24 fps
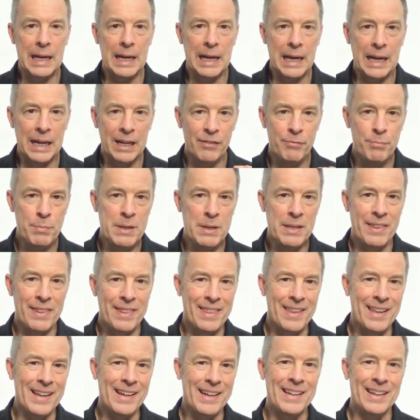I've been
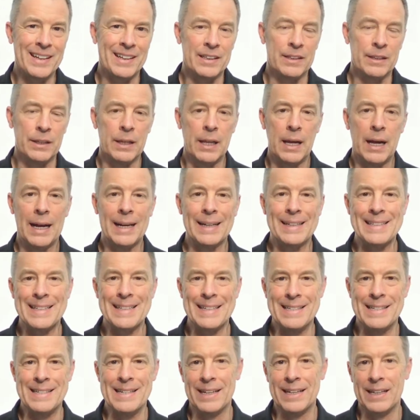thinking a lot
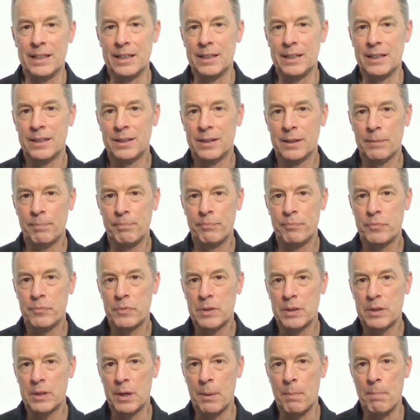today
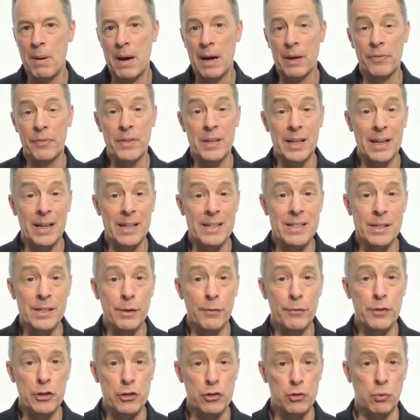about the idea
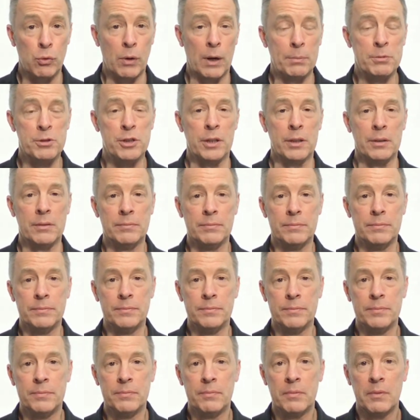of disruption,
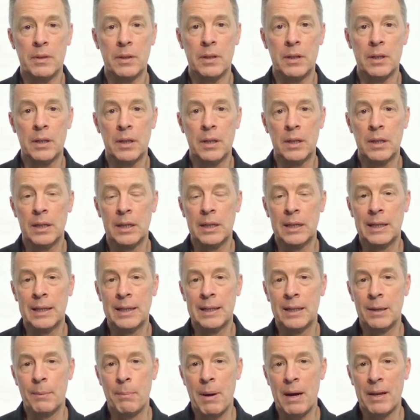
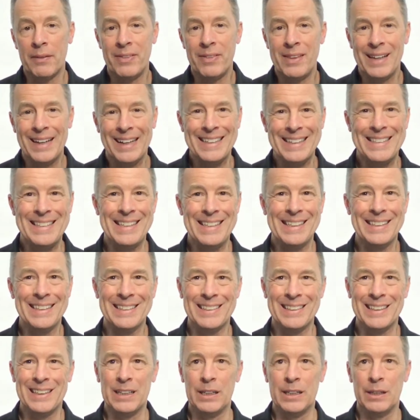about the
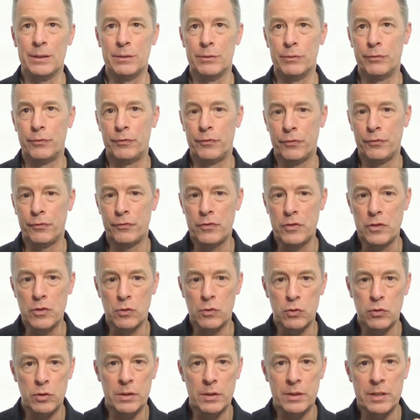idea of
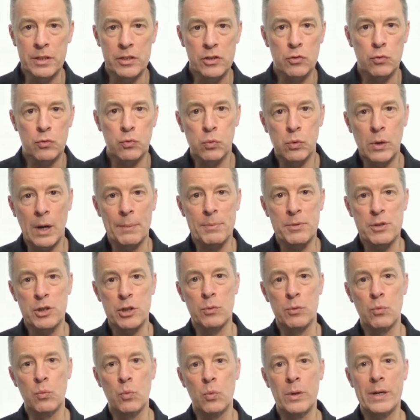
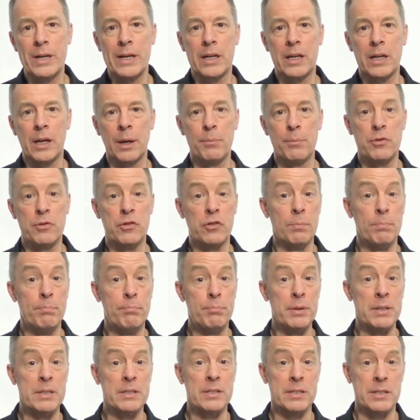disruption when it comes to
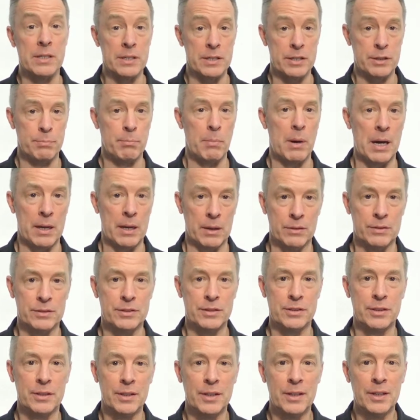business
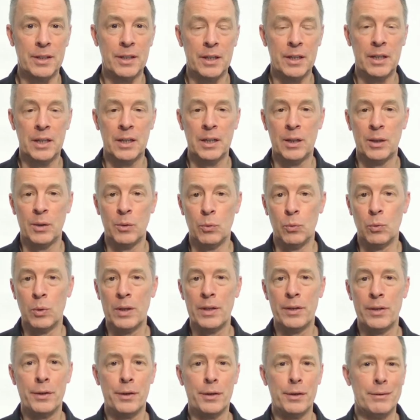models.
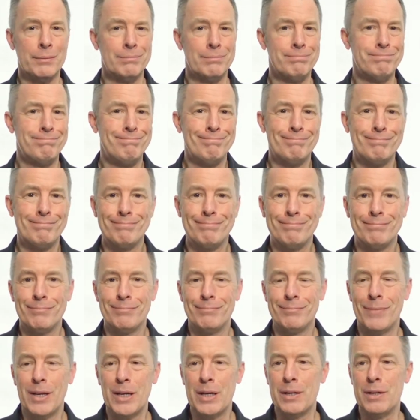Whether
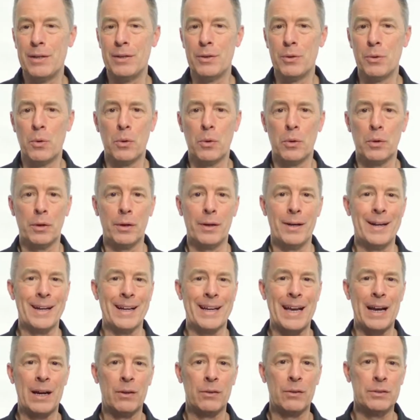you're an
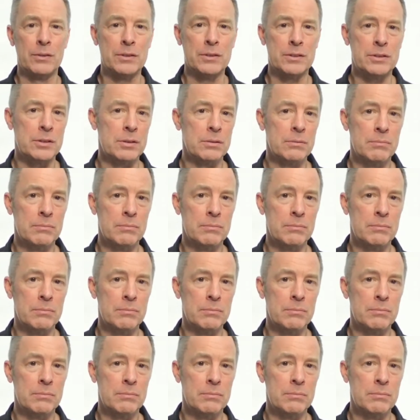accountant